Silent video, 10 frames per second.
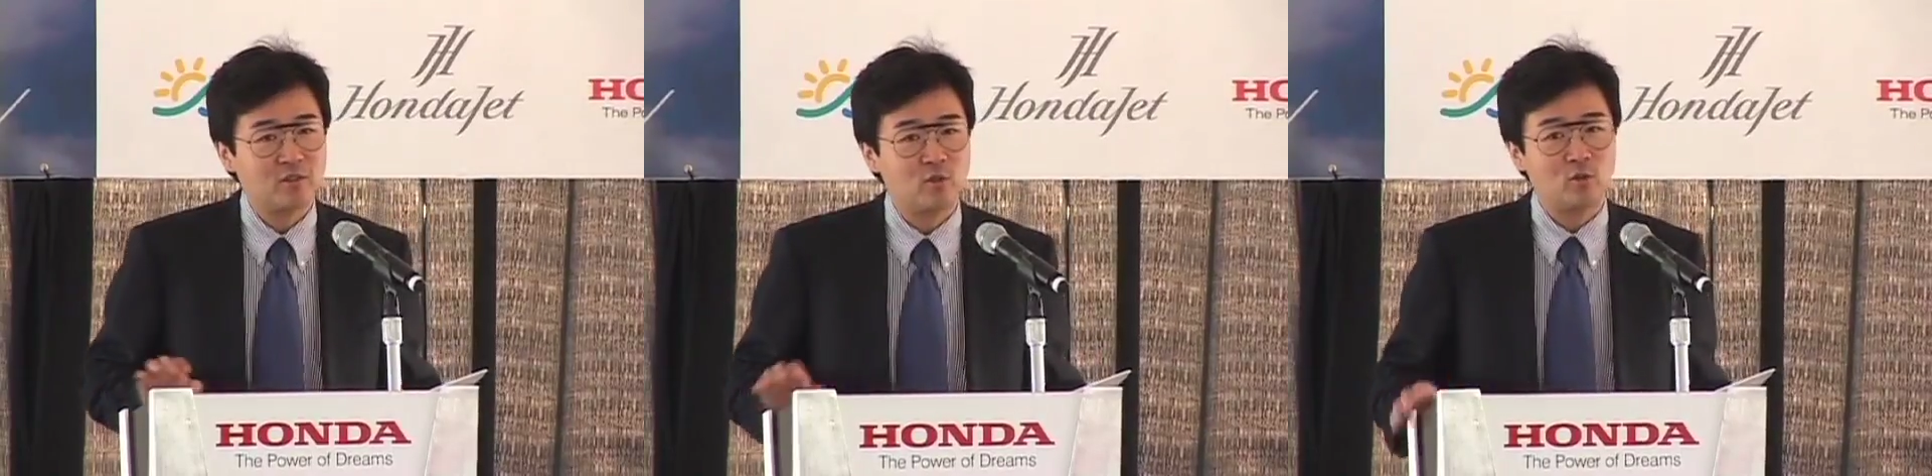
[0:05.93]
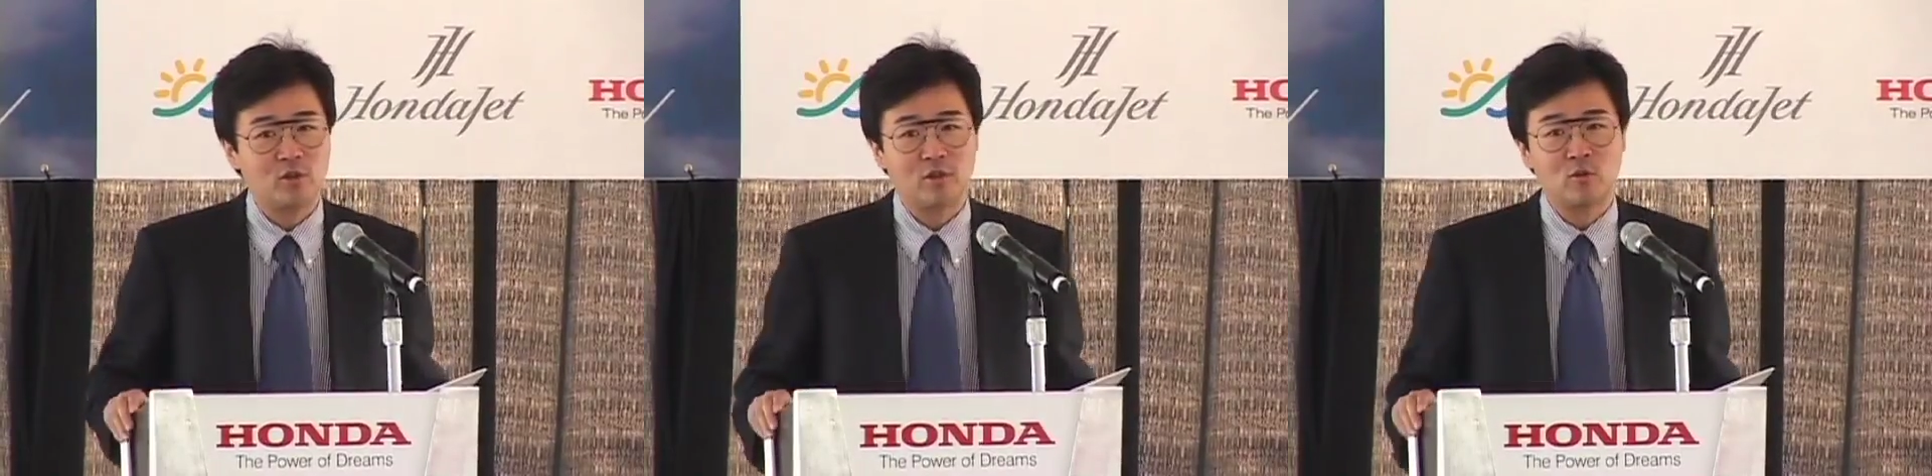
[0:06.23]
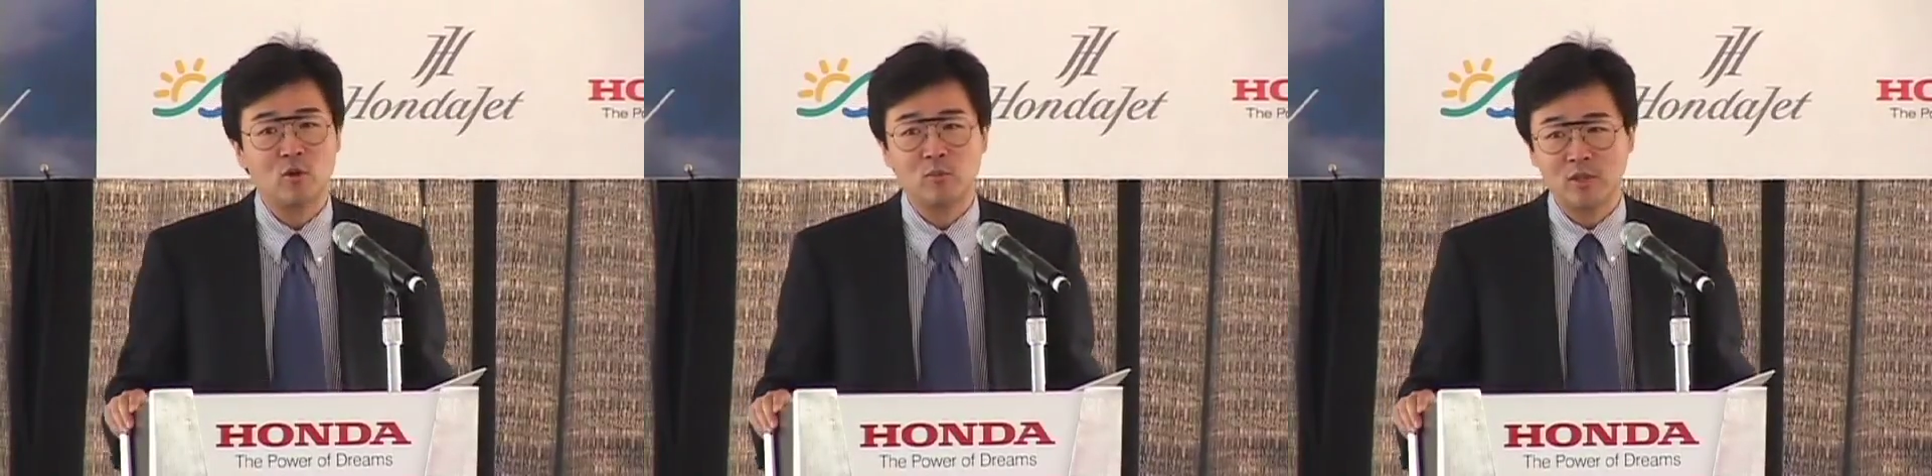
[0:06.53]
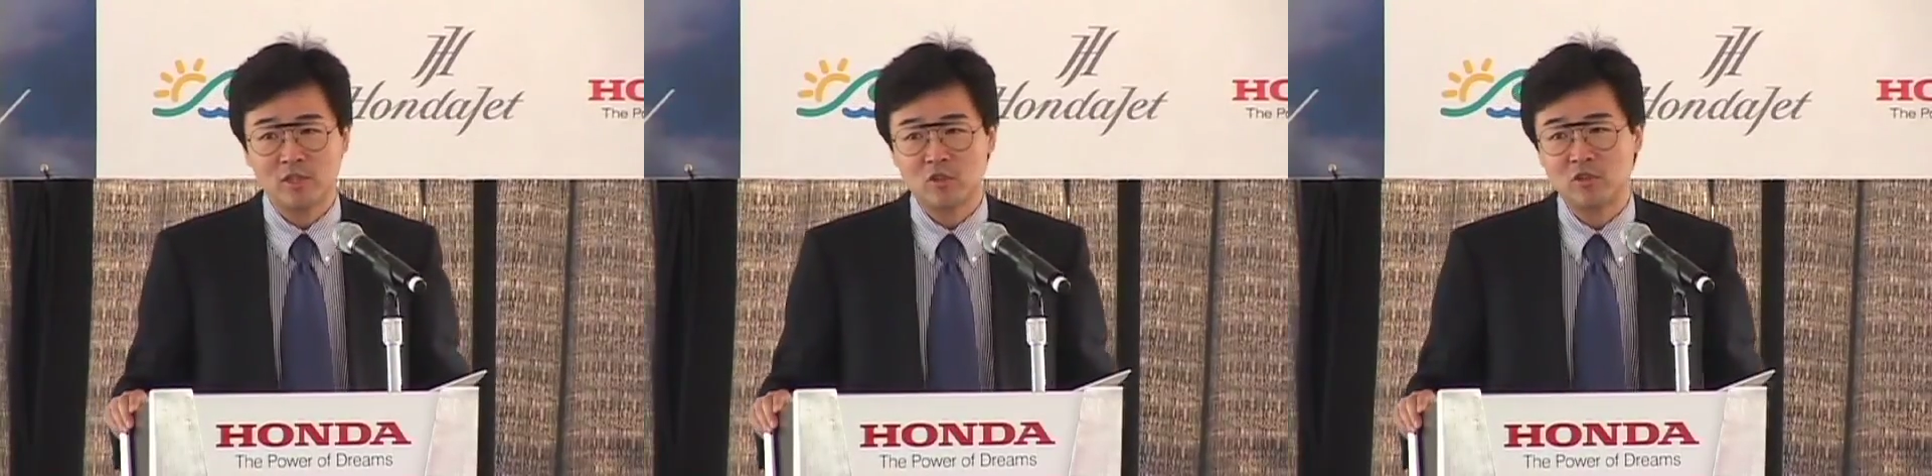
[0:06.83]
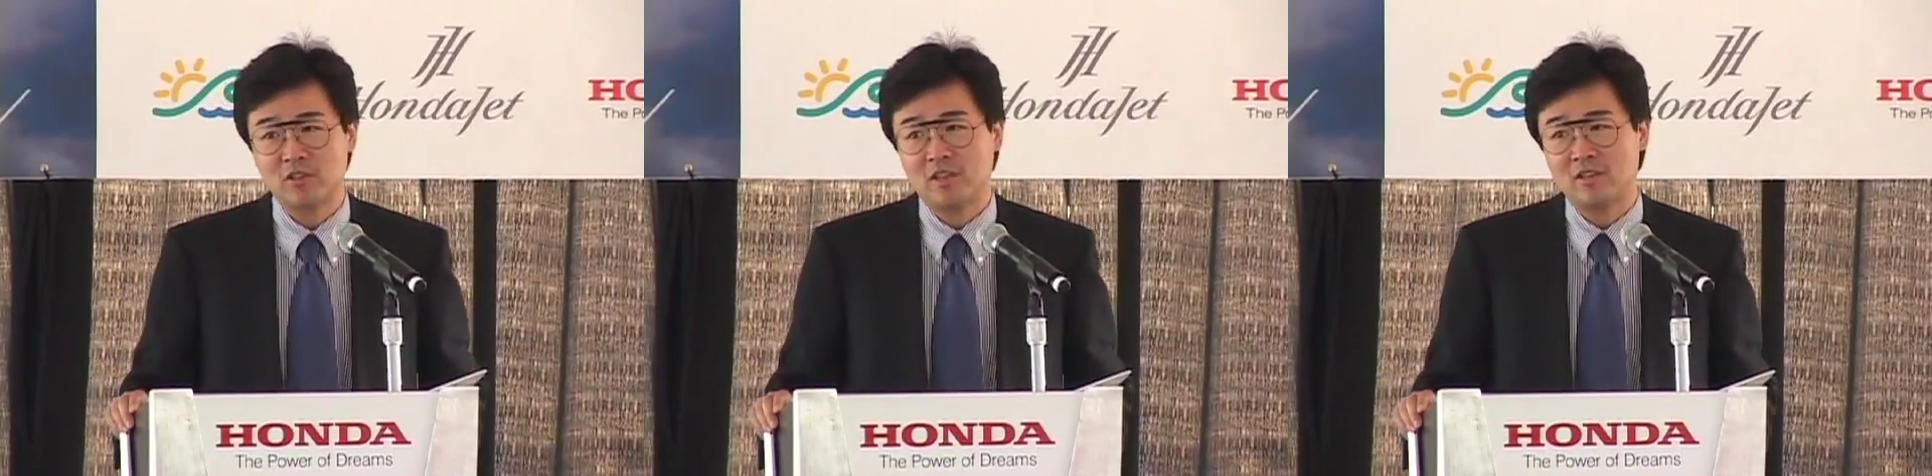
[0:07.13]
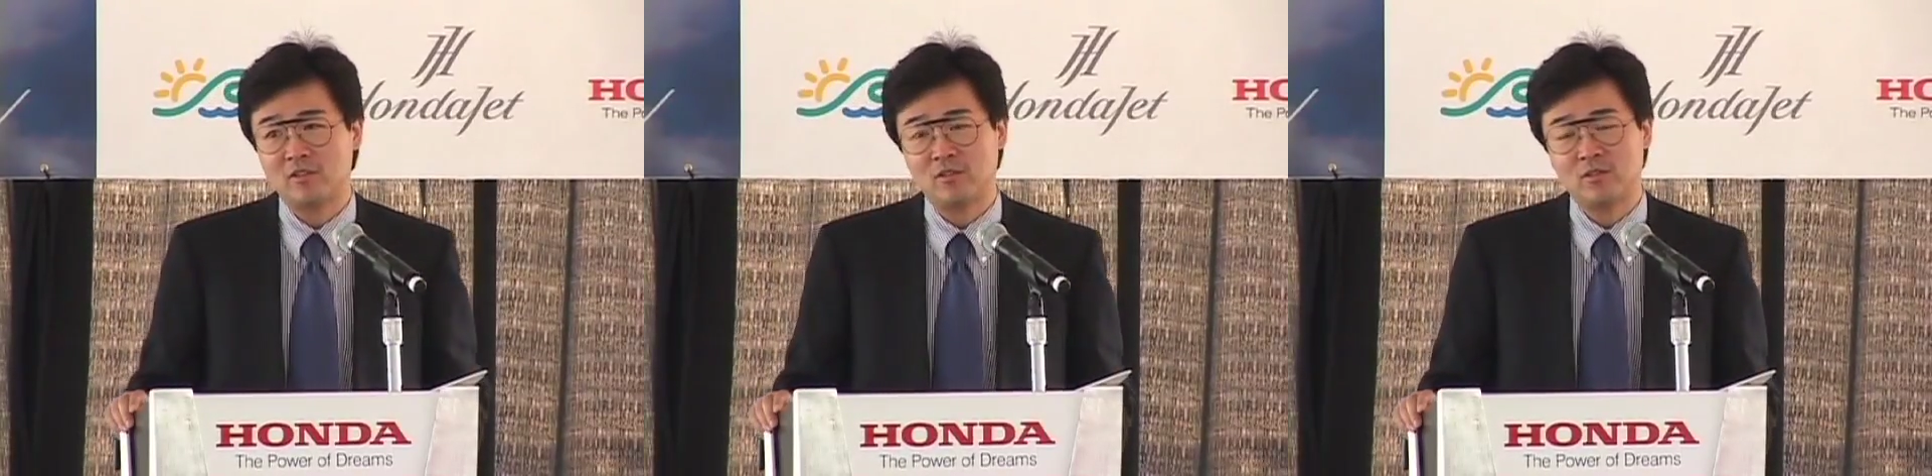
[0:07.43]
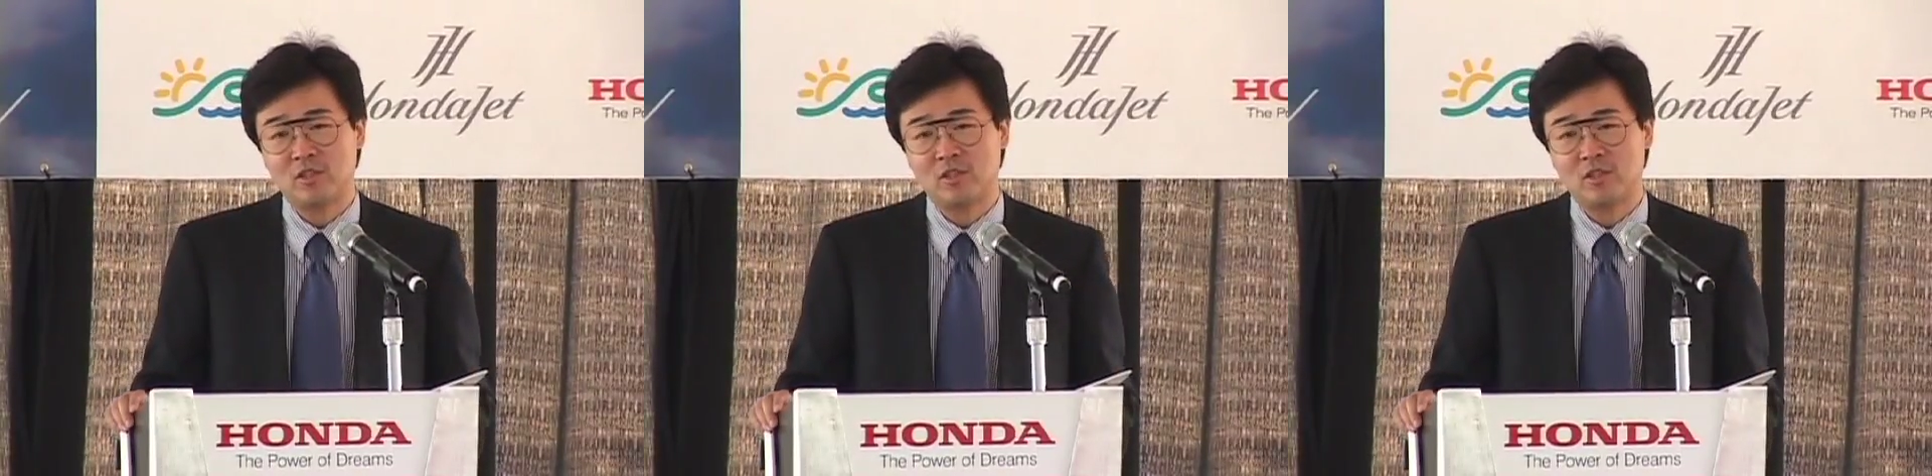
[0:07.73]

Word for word: your cooperation and uh,